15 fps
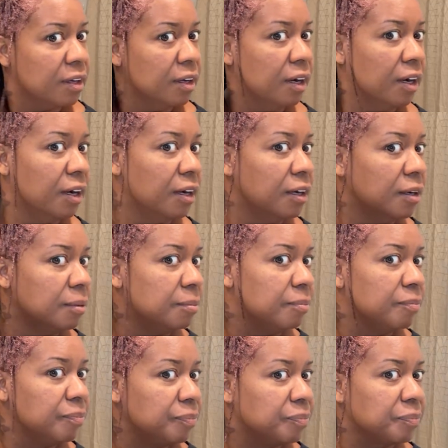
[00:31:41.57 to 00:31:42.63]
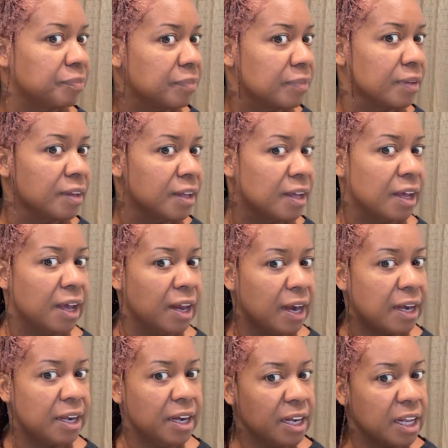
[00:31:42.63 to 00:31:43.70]
And I
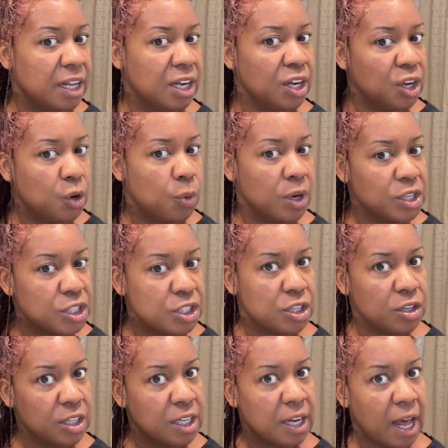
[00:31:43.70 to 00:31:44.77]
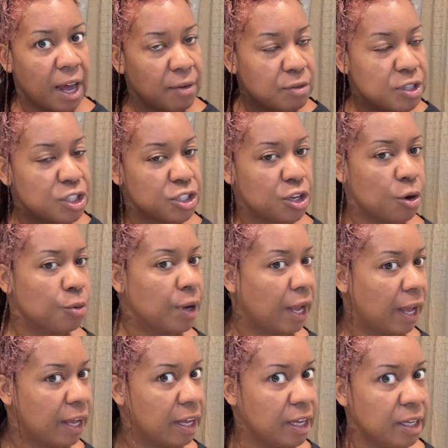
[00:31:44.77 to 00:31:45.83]
didn't get any questions on the live, which is
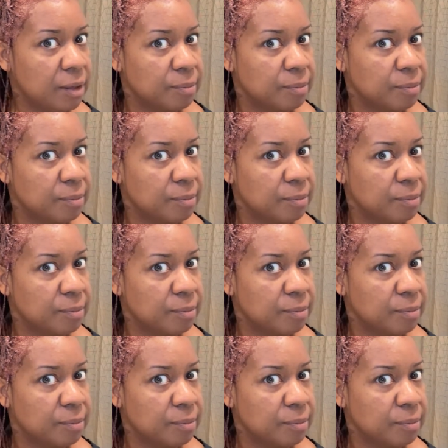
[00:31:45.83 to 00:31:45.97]
okay.